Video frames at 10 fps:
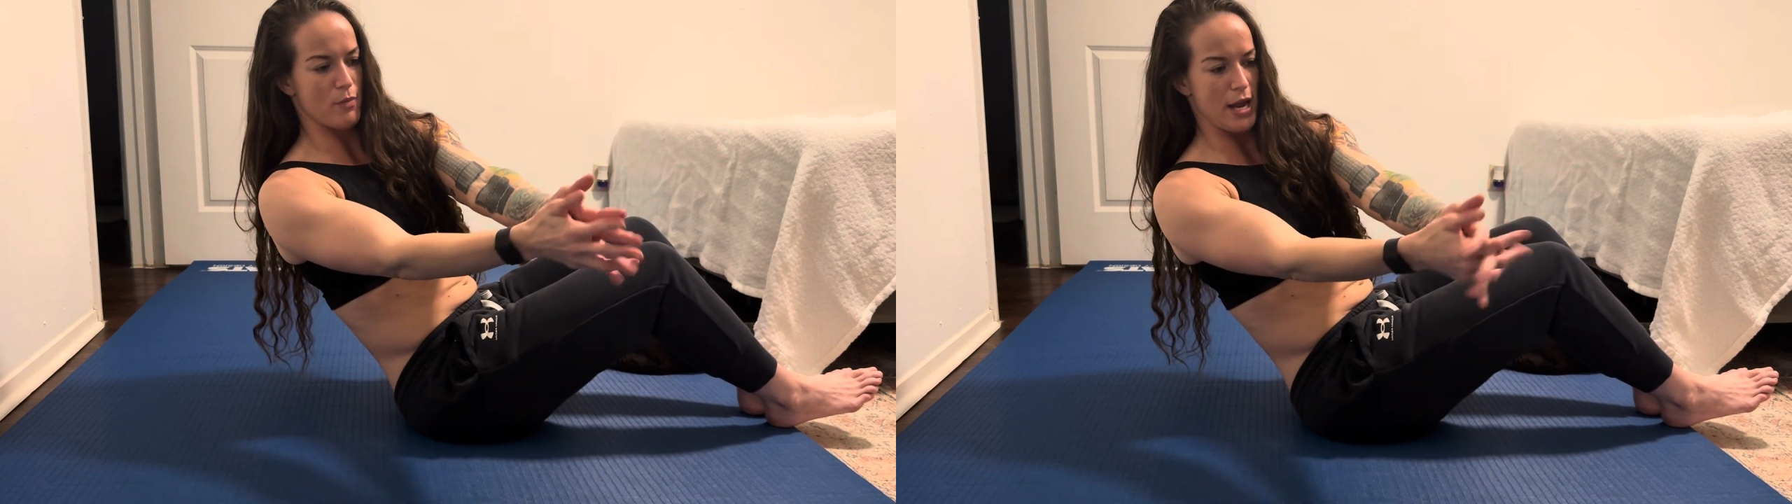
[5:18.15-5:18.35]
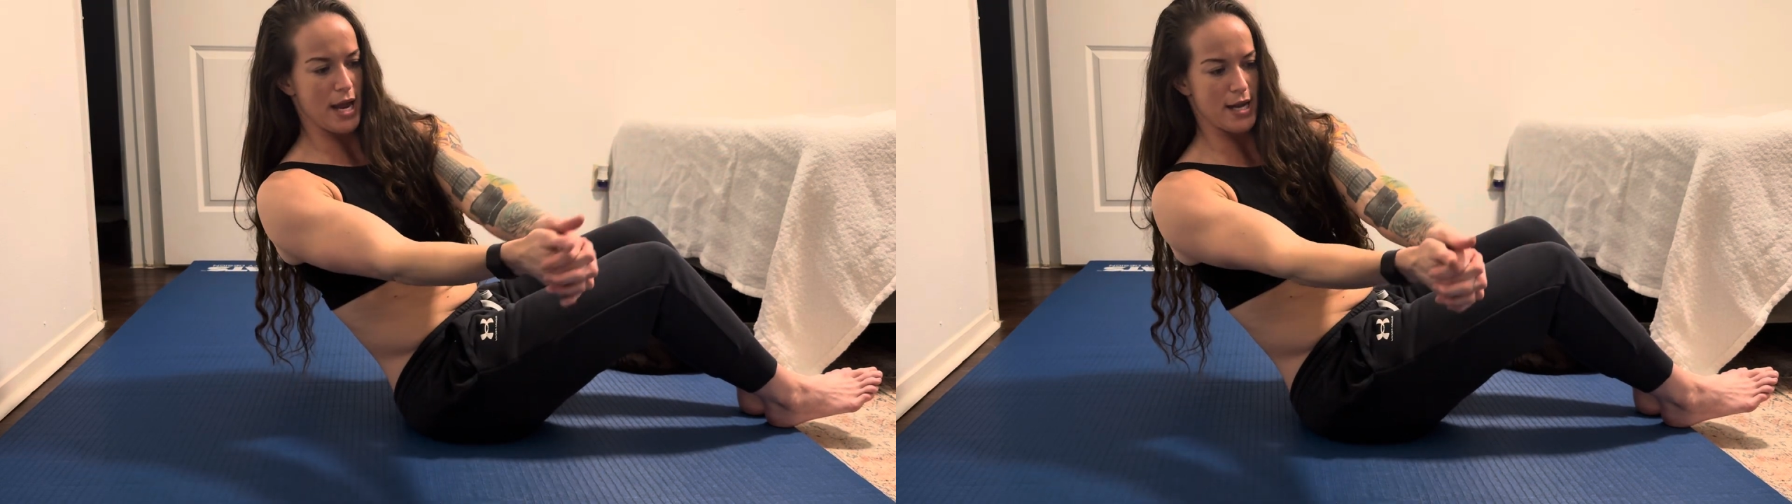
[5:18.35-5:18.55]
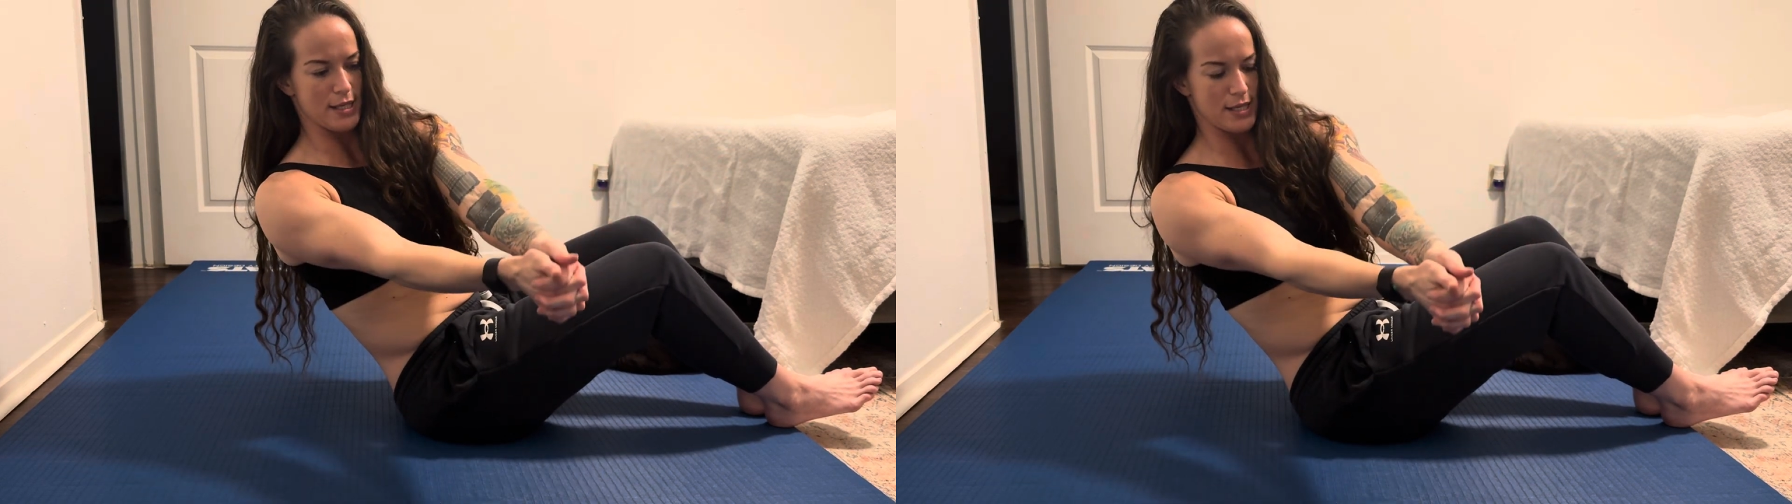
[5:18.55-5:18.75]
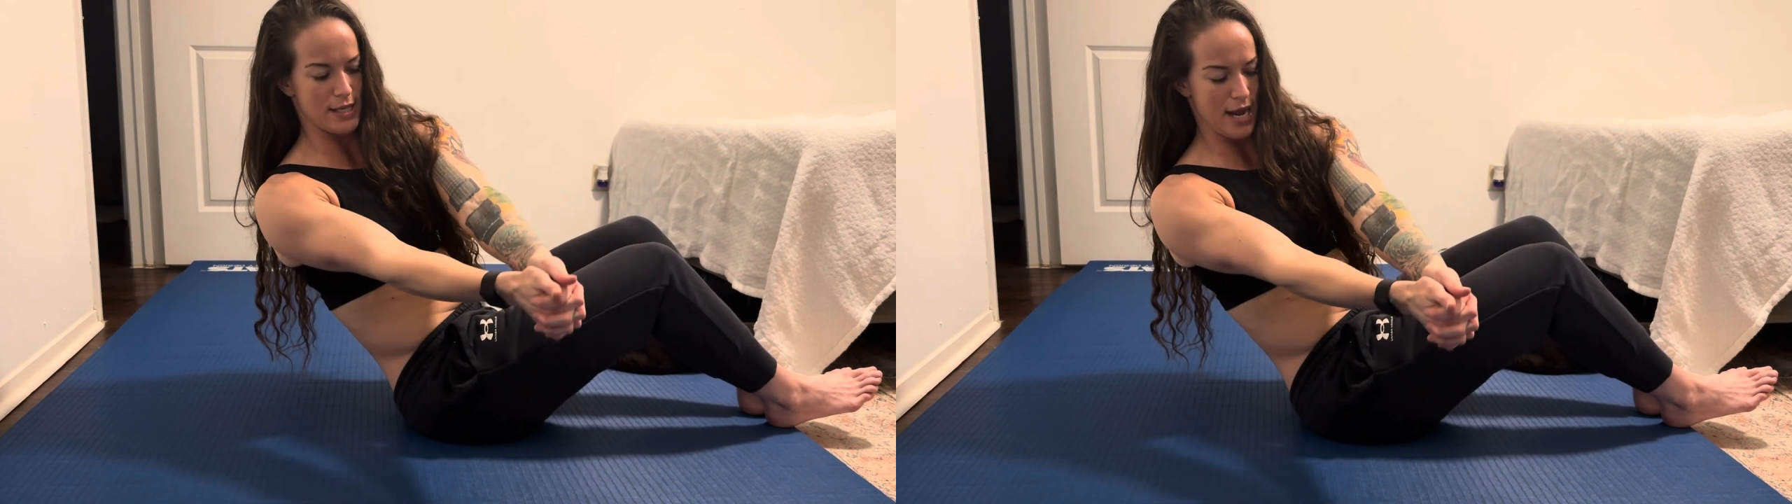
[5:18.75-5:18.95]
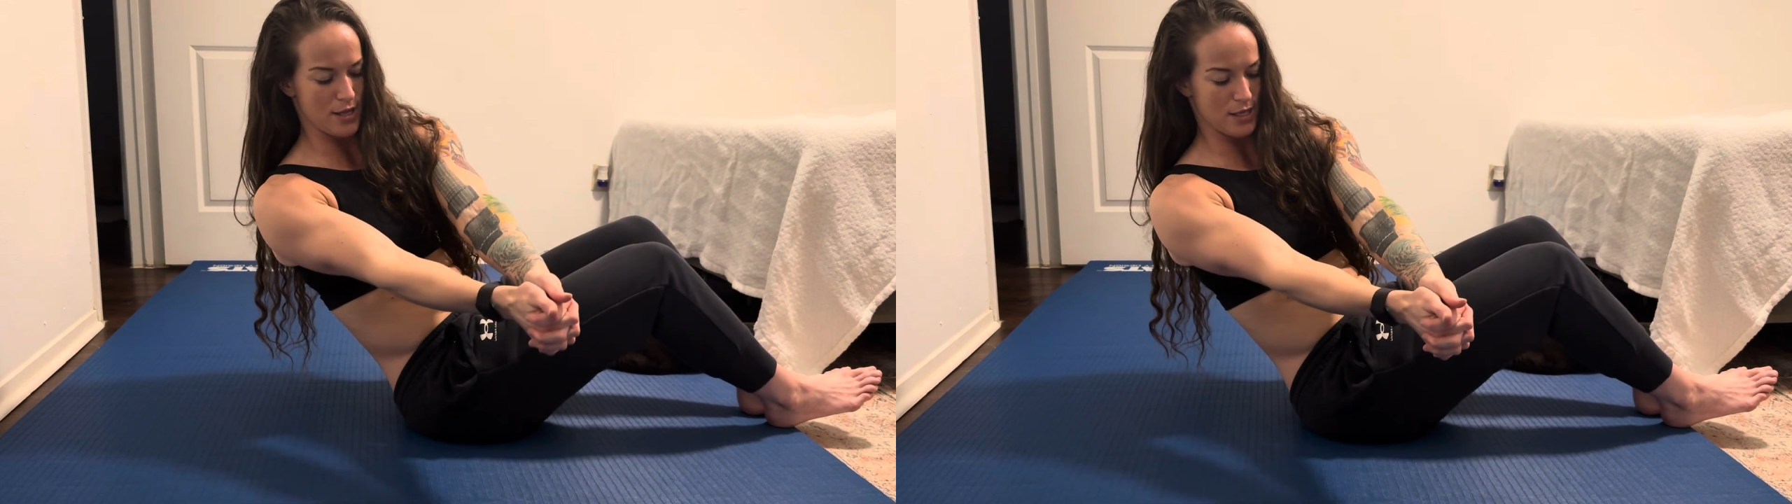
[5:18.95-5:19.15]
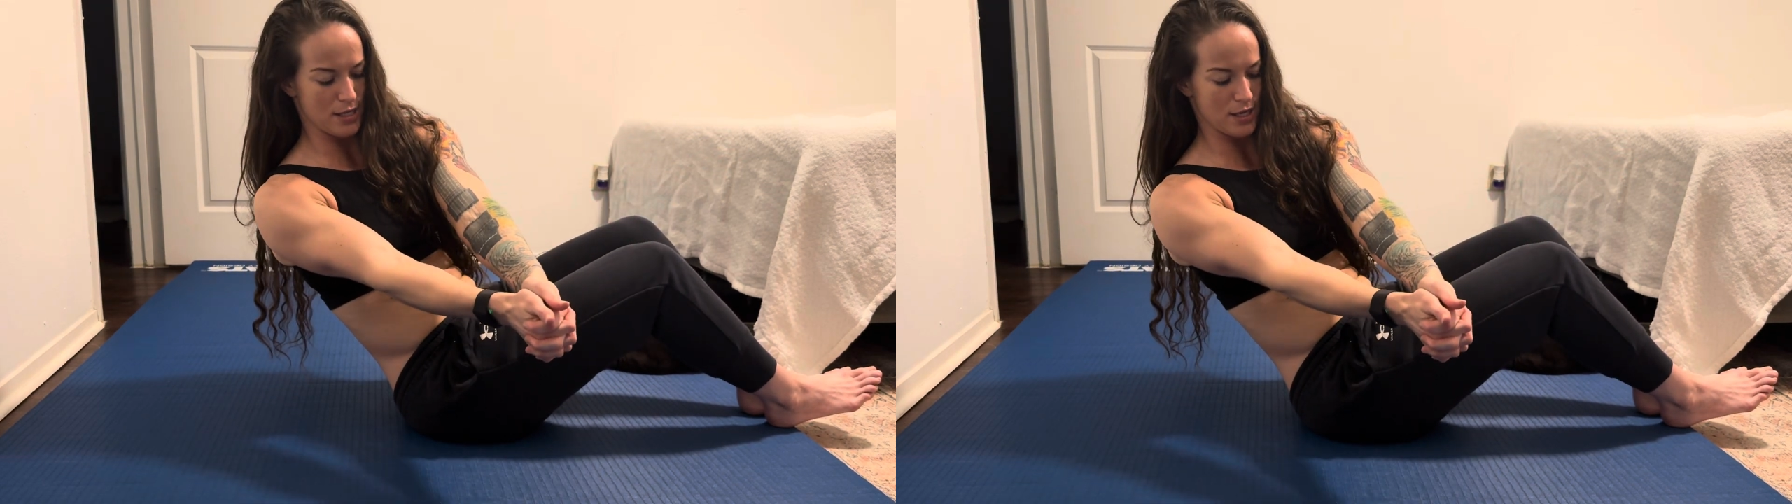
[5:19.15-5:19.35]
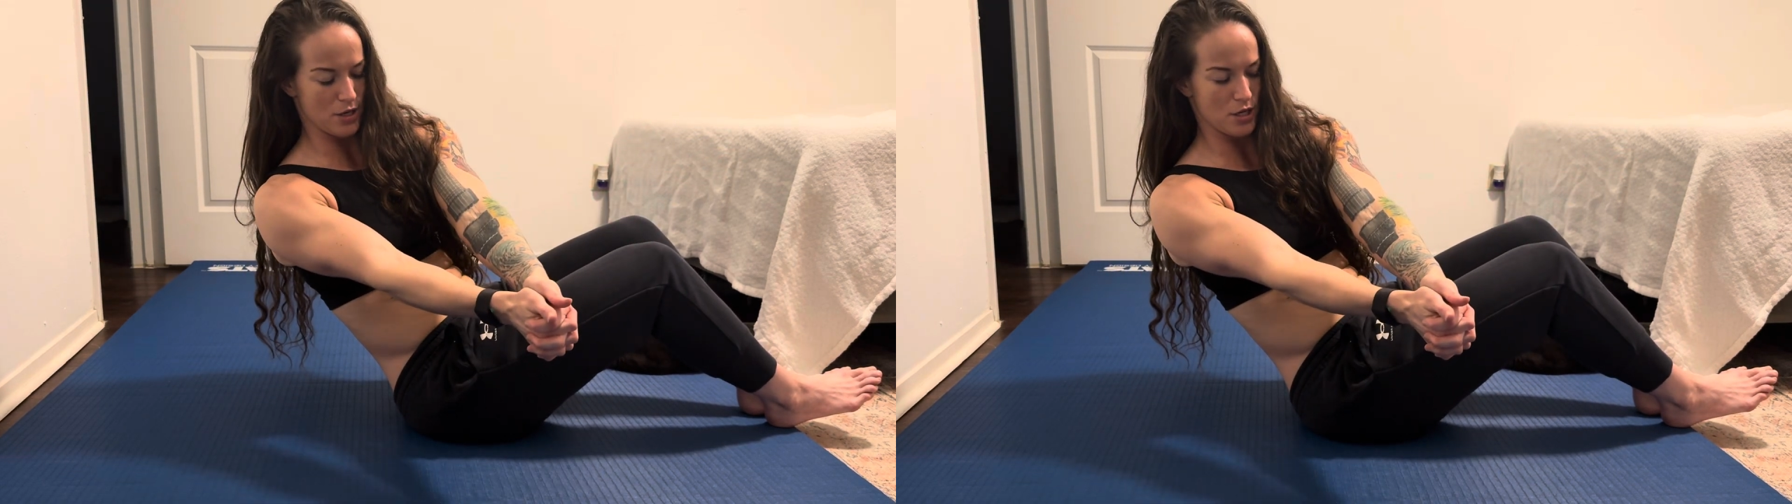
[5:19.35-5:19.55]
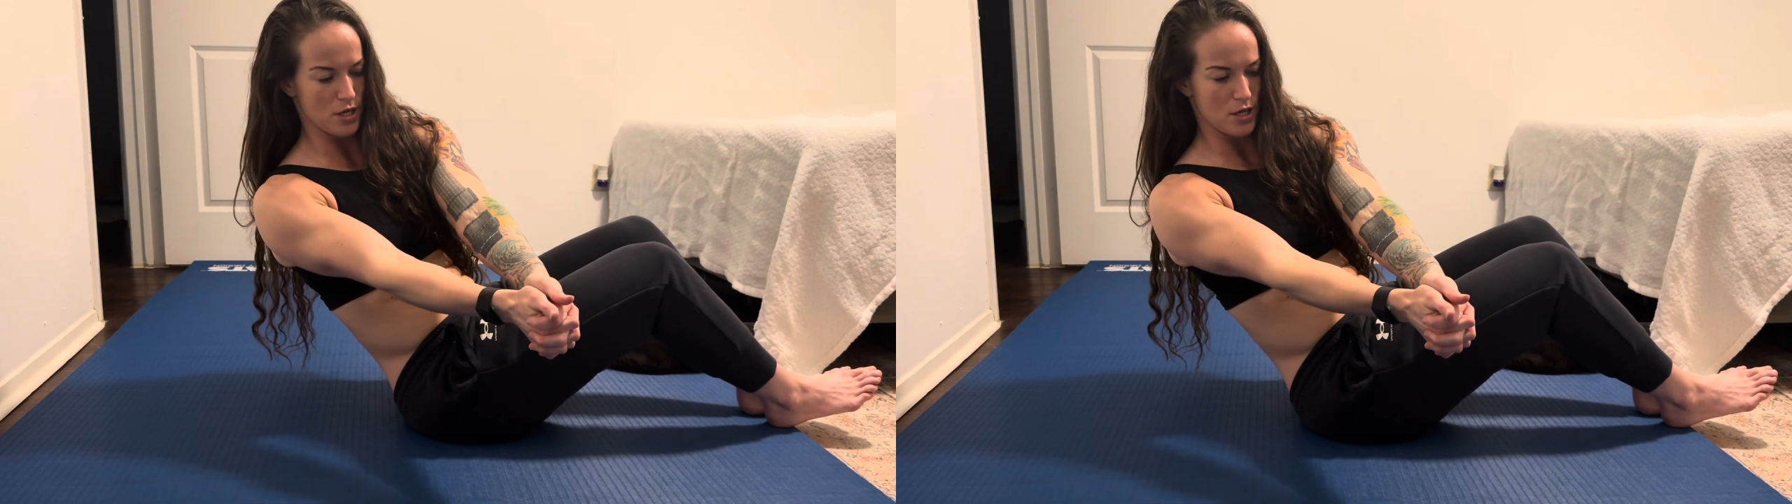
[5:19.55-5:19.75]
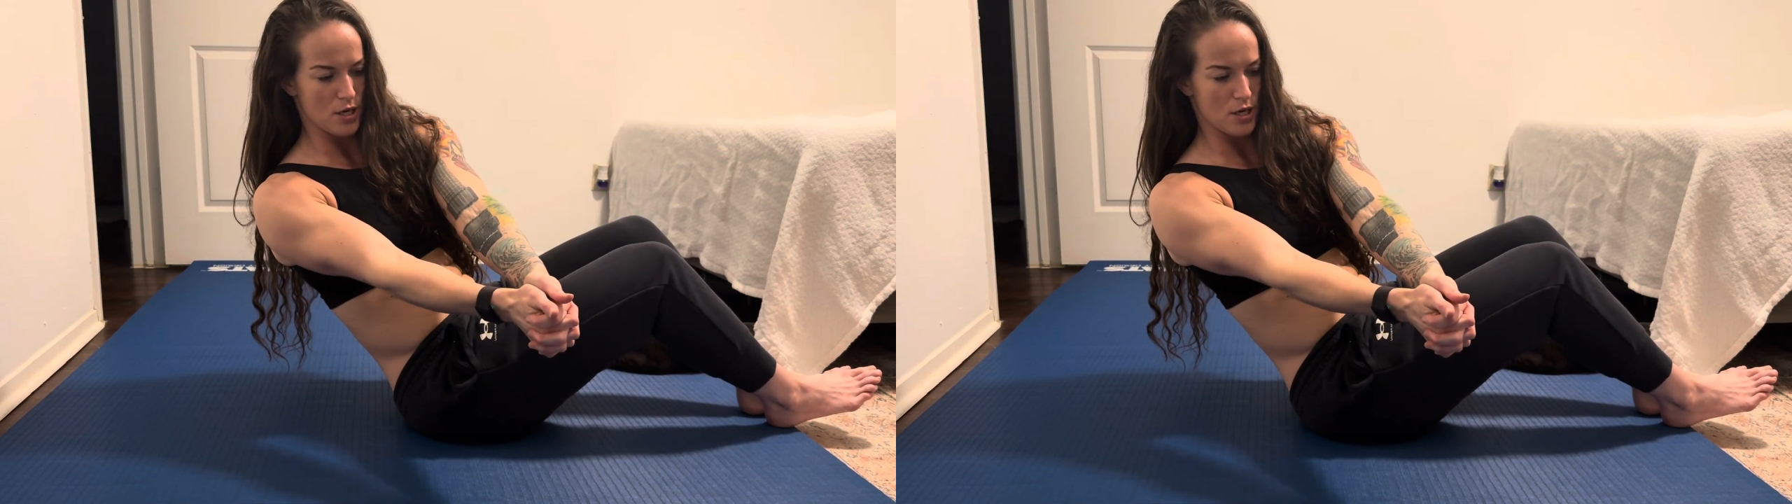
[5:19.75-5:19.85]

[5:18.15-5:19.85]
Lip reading: My hands stay in the center,